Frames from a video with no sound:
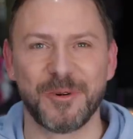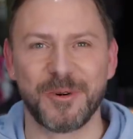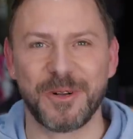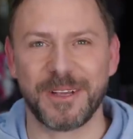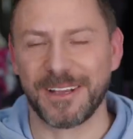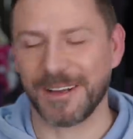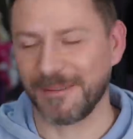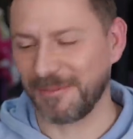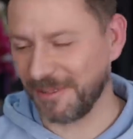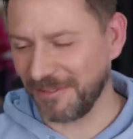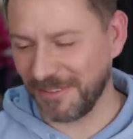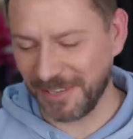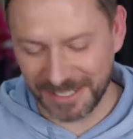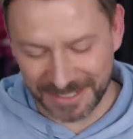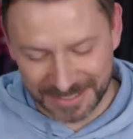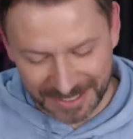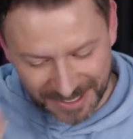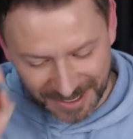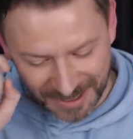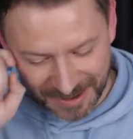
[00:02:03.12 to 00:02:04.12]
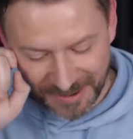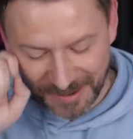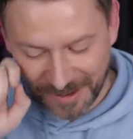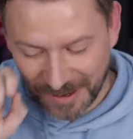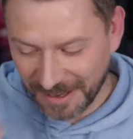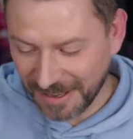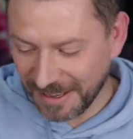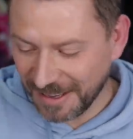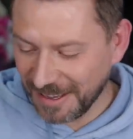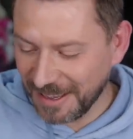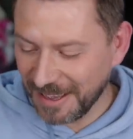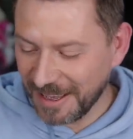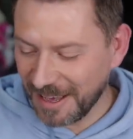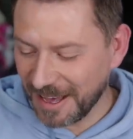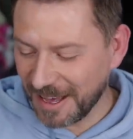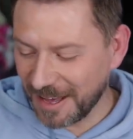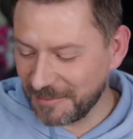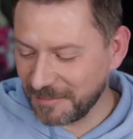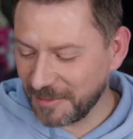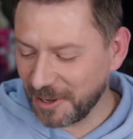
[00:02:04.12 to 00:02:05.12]
Bought it a couple of years ago.
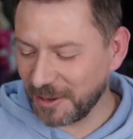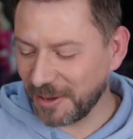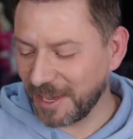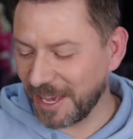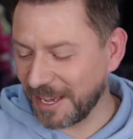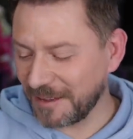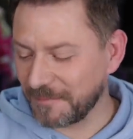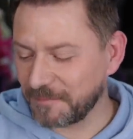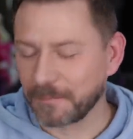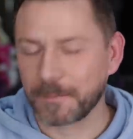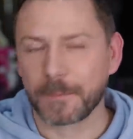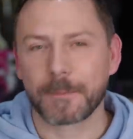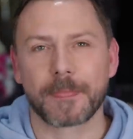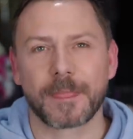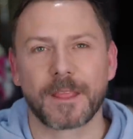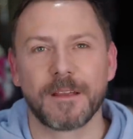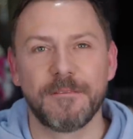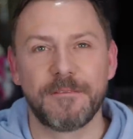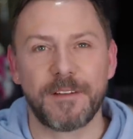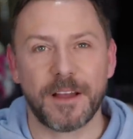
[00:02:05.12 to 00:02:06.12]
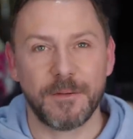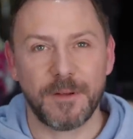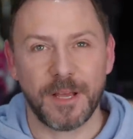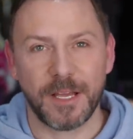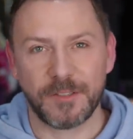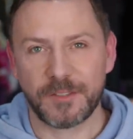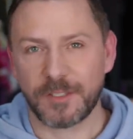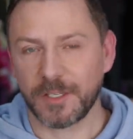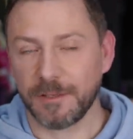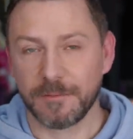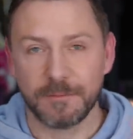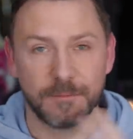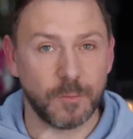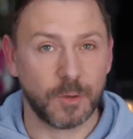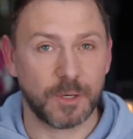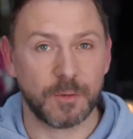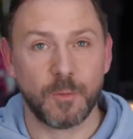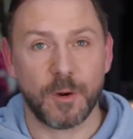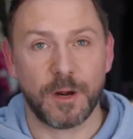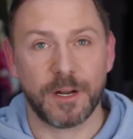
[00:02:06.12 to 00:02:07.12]
Um, okay, foundation,
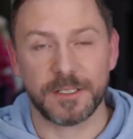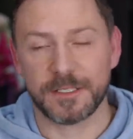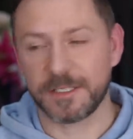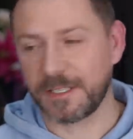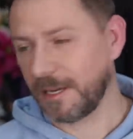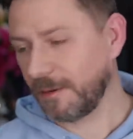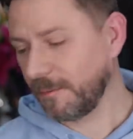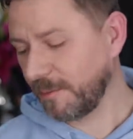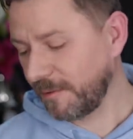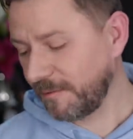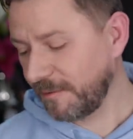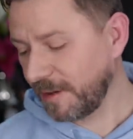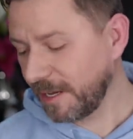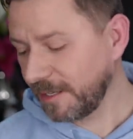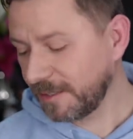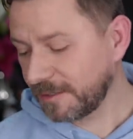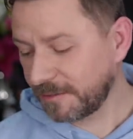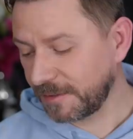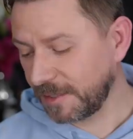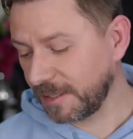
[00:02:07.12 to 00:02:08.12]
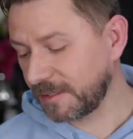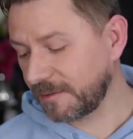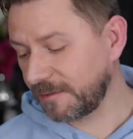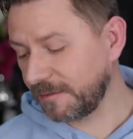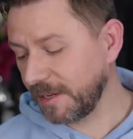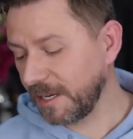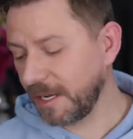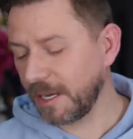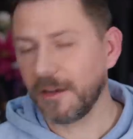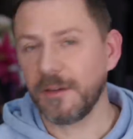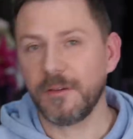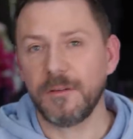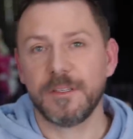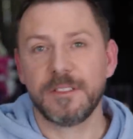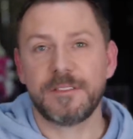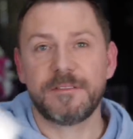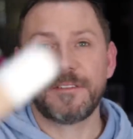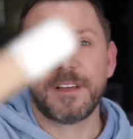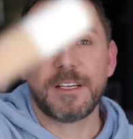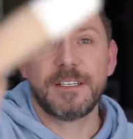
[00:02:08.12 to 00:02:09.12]
what I'm wearing today on my face for this video
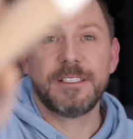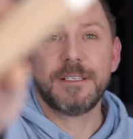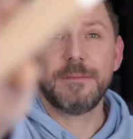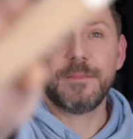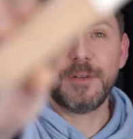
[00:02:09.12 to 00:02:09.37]
is Fenty